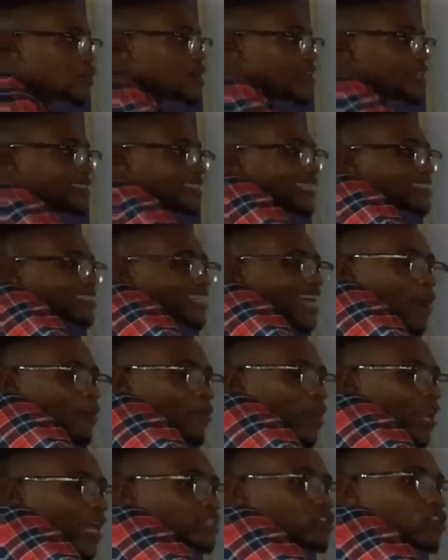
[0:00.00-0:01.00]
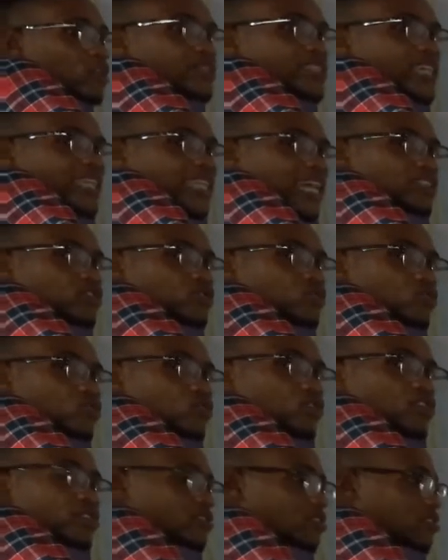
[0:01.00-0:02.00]
This carbon atom is attached to
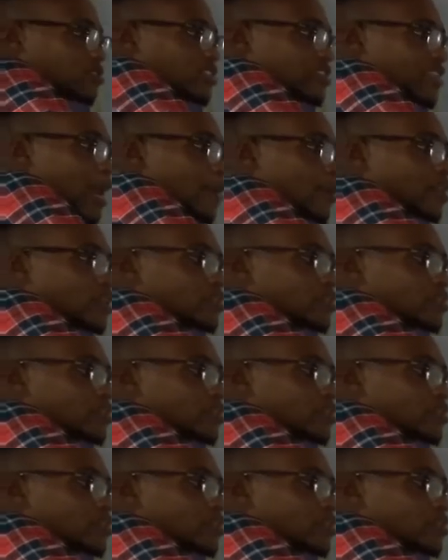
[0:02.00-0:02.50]
how many